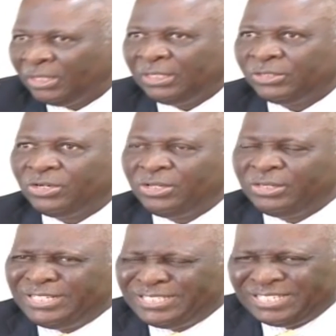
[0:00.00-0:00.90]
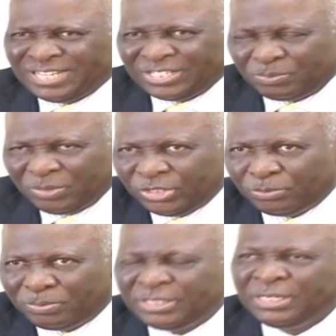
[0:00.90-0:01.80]
It's not the distance as much,
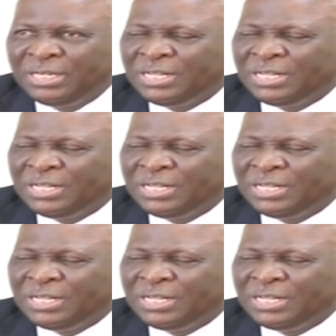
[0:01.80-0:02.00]
but